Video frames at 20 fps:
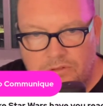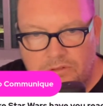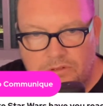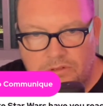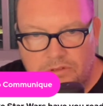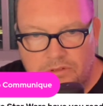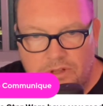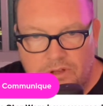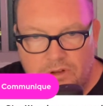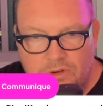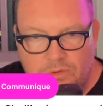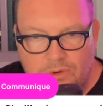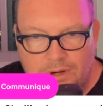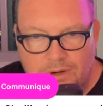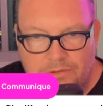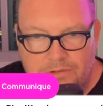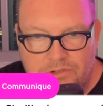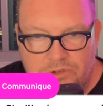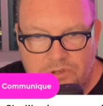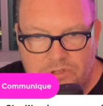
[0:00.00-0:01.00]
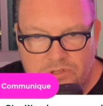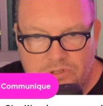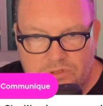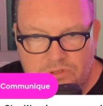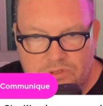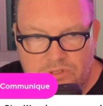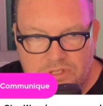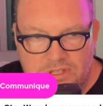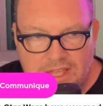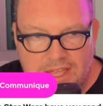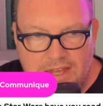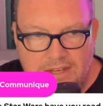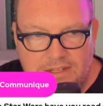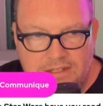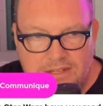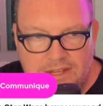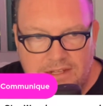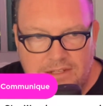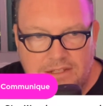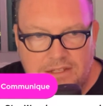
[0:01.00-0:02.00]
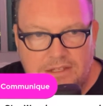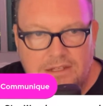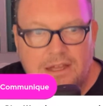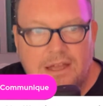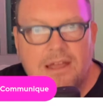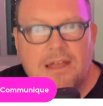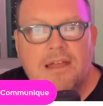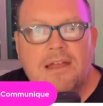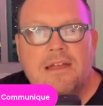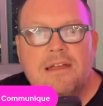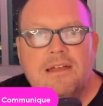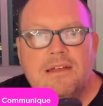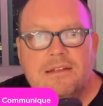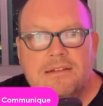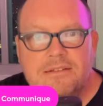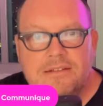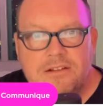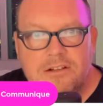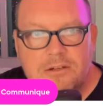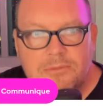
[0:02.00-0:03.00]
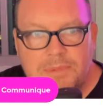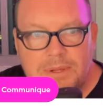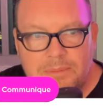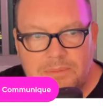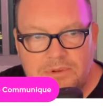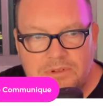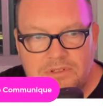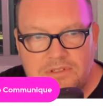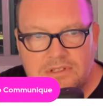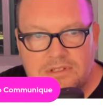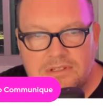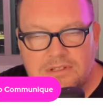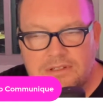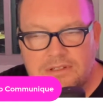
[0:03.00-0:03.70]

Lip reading: know where George Lucas got his idea. Terra Papers.